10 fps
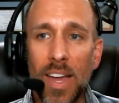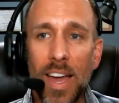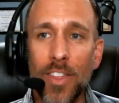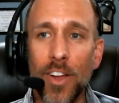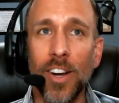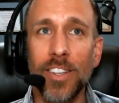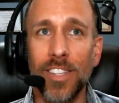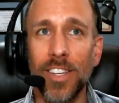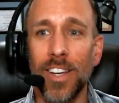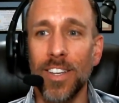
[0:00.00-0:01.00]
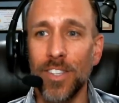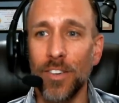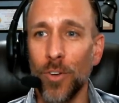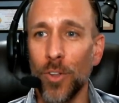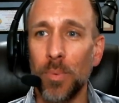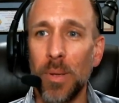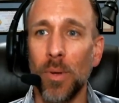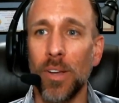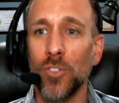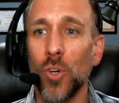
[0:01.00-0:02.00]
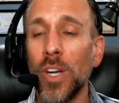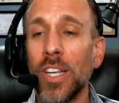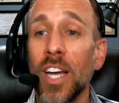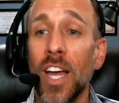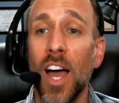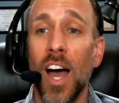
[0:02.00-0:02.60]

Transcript: Hey there, I see a few other people have joined.